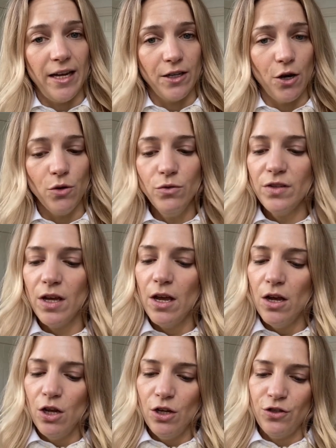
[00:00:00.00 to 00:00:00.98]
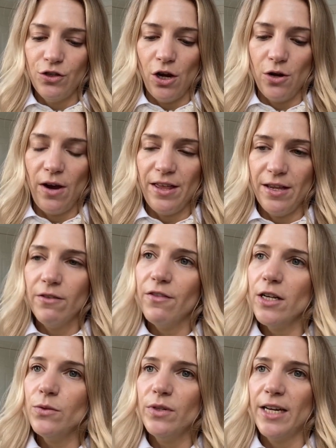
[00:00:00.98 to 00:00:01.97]
goals. So I think the
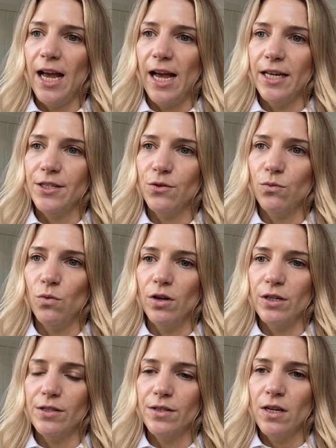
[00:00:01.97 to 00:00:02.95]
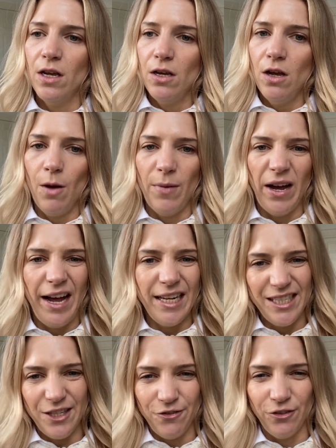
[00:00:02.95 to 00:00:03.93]
first one I had was about
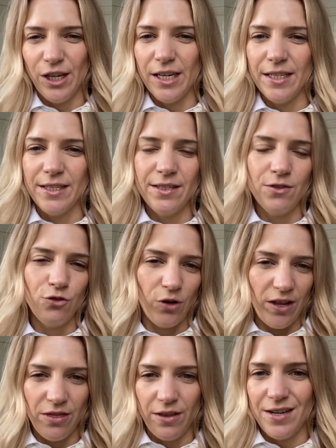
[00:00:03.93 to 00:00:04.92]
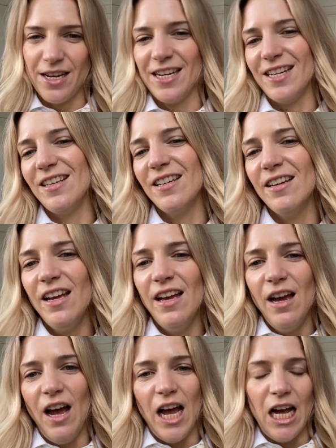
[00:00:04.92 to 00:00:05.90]
anti-frizz, strengthening,
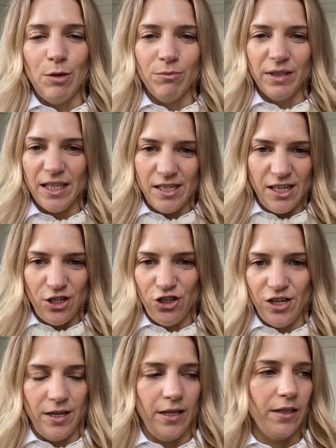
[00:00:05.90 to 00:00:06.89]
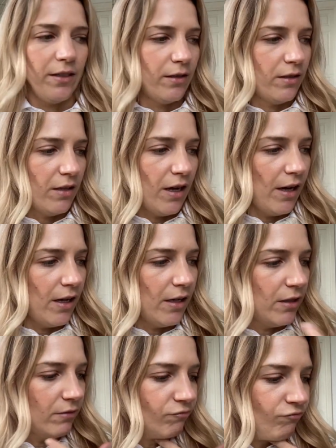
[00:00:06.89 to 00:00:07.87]
conditioning,
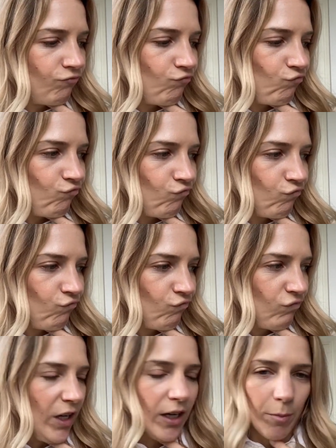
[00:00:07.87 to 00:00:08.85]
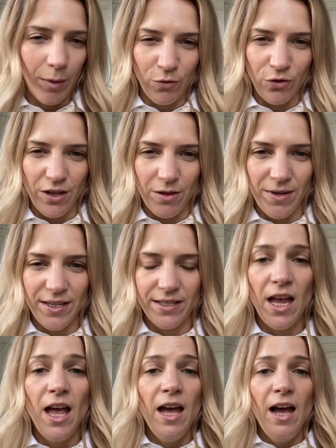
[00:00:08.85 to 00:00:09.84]
I can't remember the other bits,
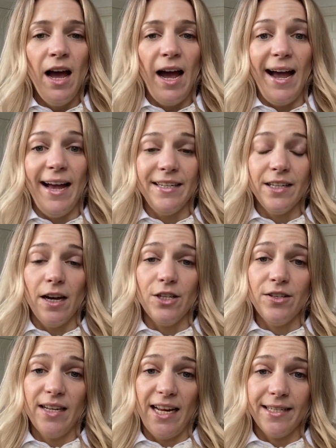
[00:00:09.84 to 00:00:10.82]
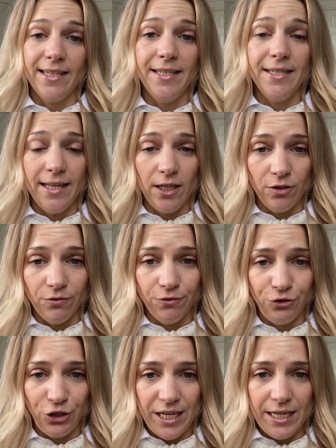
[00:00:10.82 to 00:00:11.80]
and I selected silicone
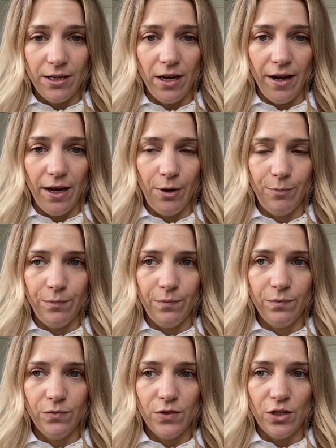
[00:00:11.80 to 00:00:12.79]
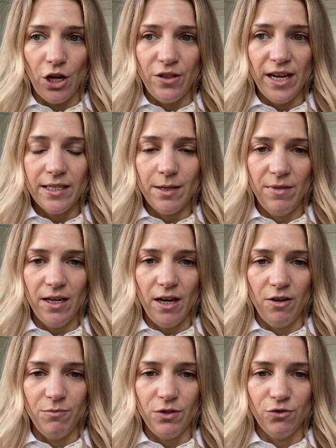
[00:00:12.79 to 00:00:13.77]
free. So that's something
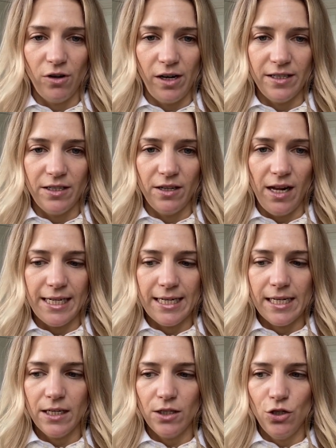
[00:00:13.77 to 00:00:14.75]
I've been trying to like